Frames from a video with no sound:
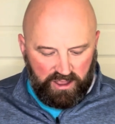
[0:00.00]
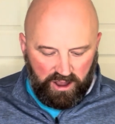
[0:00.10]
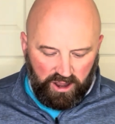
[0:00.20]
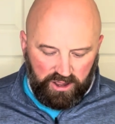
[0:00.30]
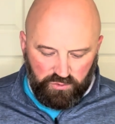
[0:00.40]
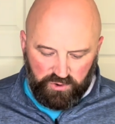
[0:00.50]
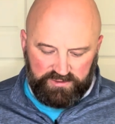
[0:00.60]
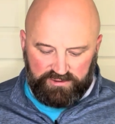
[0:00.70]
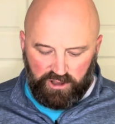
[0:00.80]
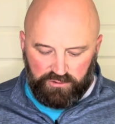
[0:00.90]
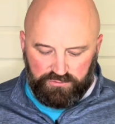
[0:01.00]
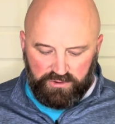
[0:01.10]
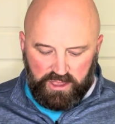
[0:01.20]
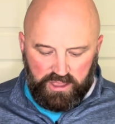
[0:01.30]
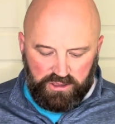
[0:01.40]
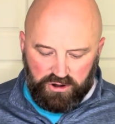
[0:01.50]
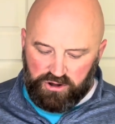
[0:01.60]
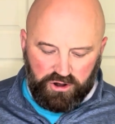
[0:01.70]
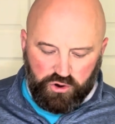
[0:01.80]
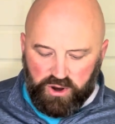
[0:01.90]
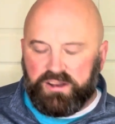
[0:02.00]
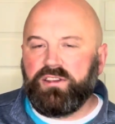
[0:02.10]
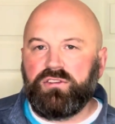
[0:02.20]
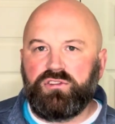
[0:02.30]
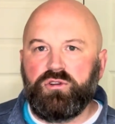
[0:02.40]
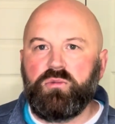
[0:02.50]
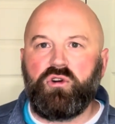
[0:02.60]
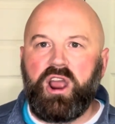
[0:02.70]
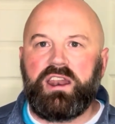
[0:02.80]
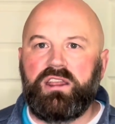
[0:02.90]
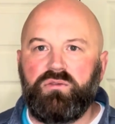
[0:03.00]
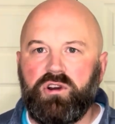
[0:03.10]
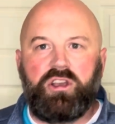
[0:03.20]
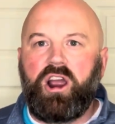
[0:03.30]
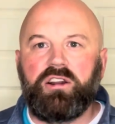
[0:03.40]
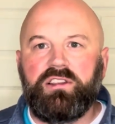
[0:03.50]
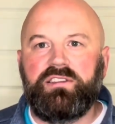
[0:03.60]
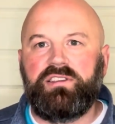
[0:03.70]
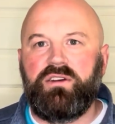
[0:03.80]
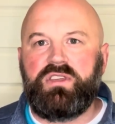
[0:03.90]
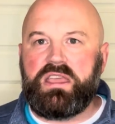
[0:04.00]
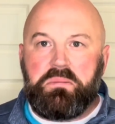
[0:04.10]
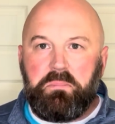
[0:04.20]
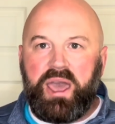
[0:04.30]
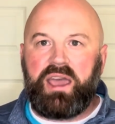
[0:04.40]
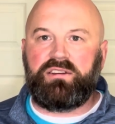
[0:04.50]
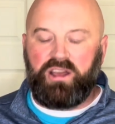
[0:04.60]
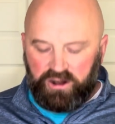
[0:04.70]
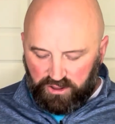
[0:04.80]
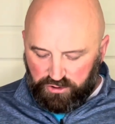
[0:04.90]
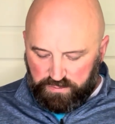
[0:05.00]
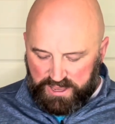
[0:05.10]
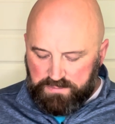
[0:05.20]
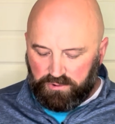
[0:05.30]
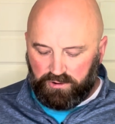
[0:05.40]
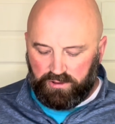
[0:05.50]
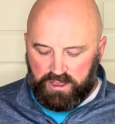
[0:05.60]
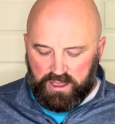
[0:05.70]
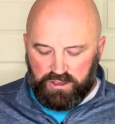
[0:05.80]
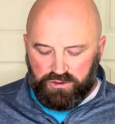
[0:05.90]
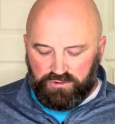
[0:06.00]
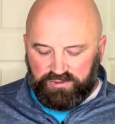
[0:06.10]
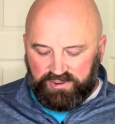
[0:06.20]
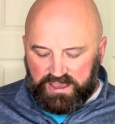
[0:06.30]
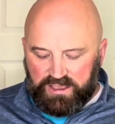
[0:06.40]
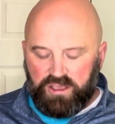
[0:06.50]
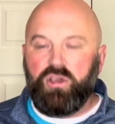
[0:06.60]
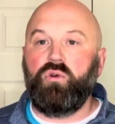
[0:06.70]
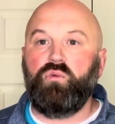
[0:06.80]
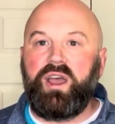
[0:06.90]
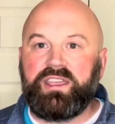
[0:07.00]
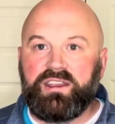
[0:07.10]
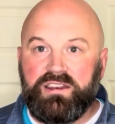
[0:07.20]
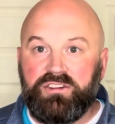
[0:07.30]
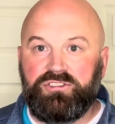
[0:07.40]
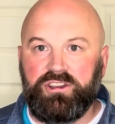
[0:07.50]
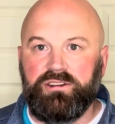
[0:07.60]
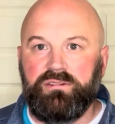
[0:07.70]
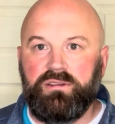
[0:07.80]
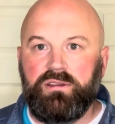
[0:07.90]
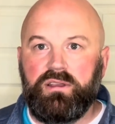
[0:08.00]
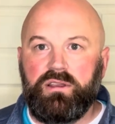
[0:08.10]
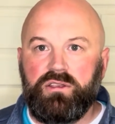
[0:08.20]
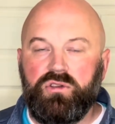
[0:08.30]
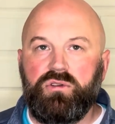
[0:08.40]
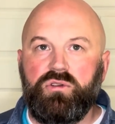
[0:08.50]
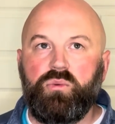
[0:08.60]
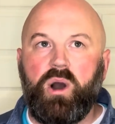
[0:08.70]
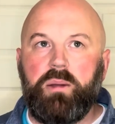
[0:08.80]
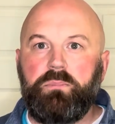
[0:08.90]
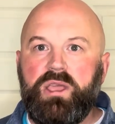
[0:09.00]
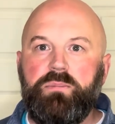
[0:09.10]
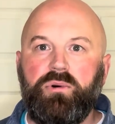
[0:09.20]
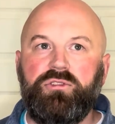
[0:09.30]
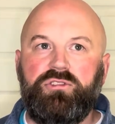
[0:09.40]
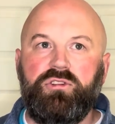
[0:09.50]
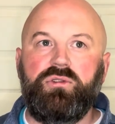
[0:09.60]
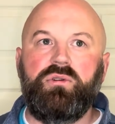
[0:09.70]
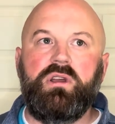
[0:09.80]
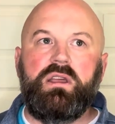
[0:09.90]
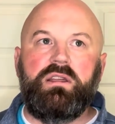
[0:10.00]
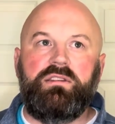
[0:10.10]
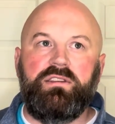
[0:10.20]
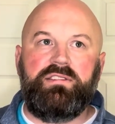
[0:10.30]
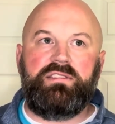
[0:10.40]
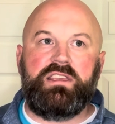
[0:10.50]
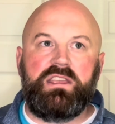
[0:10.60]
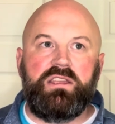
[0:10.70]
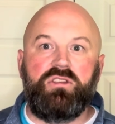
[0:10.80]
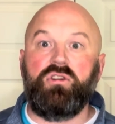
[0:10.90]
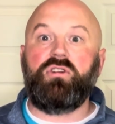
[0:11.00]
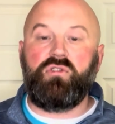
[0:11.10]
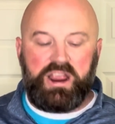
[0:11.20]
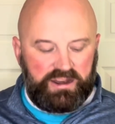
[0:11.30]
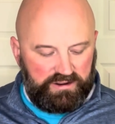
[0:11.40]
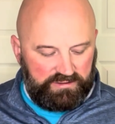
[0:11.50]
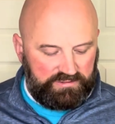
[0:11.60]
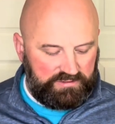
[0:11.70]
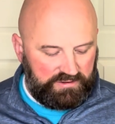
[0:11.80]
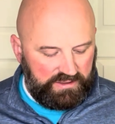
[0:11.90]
on oneself. You're quick to assume credit regardless of the impact on other people. You seek recognition. You want people to see your greatness.